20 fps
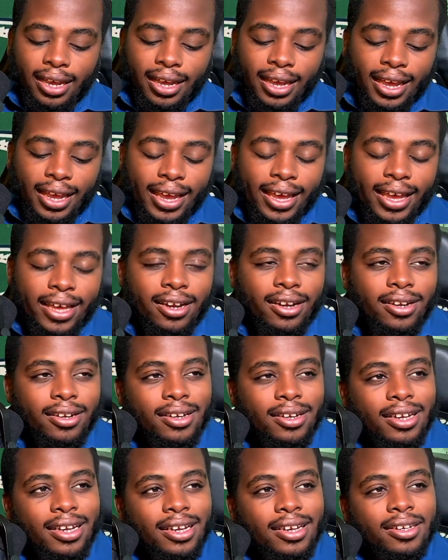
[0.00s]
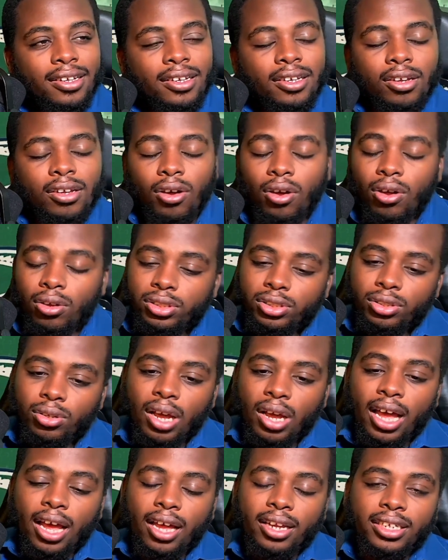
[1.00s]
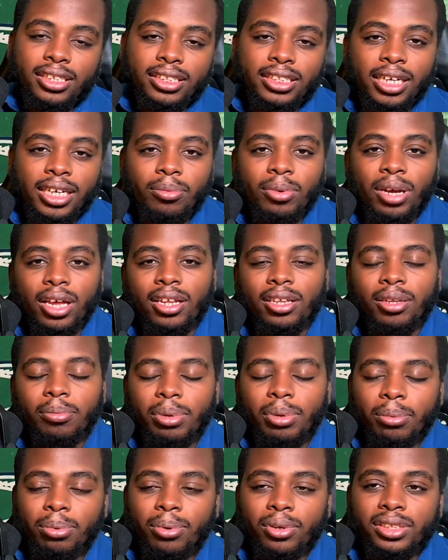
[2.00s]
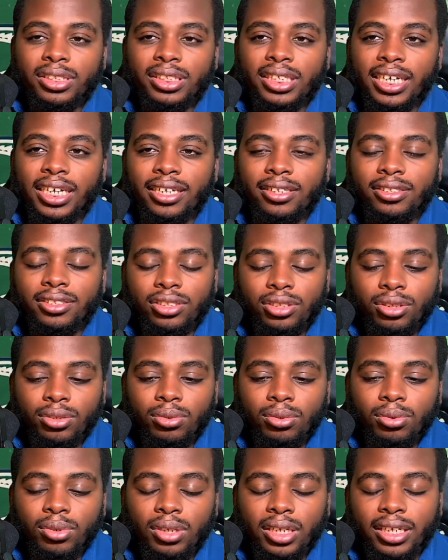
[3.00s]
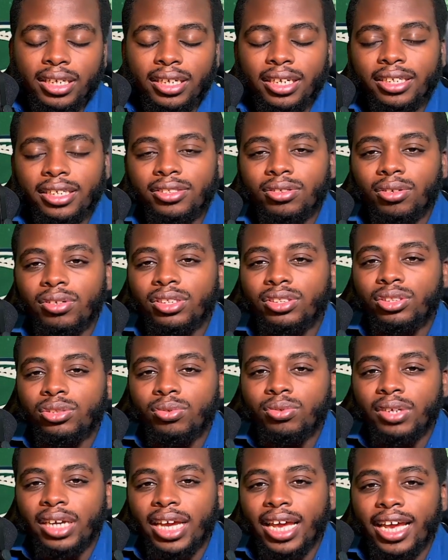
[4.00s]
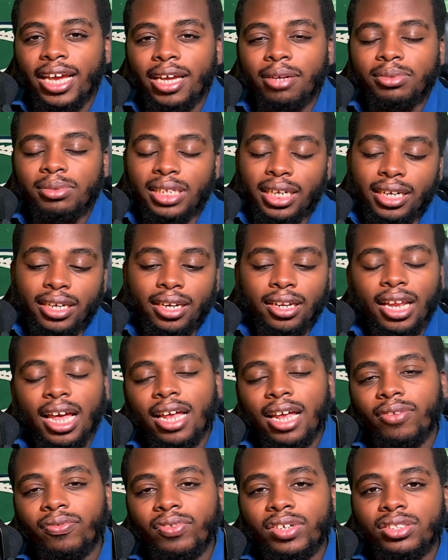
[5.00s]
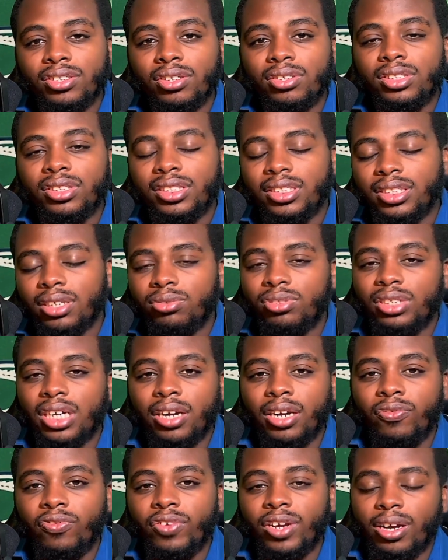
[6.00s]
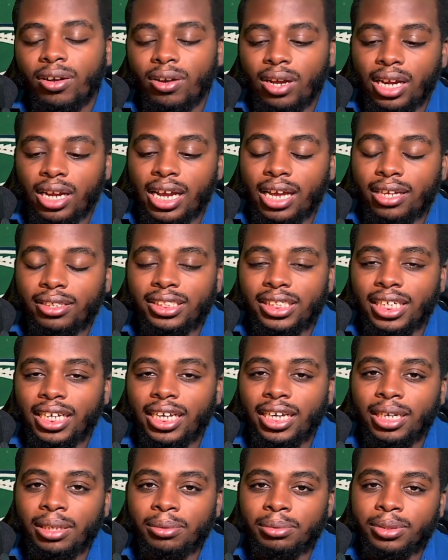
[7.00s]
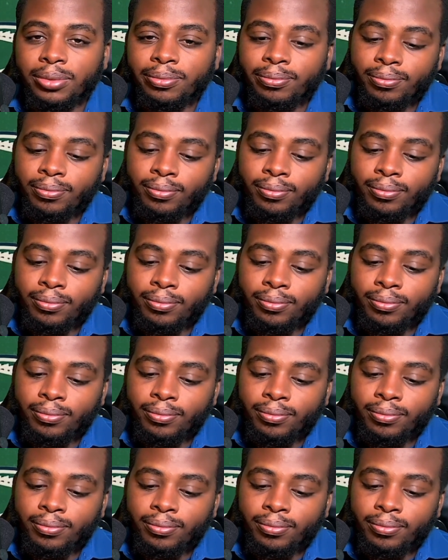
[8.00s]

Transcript: And also, I understand what other people are saying, too. It is only two games, and a lot of us are still trying to figure out our teams.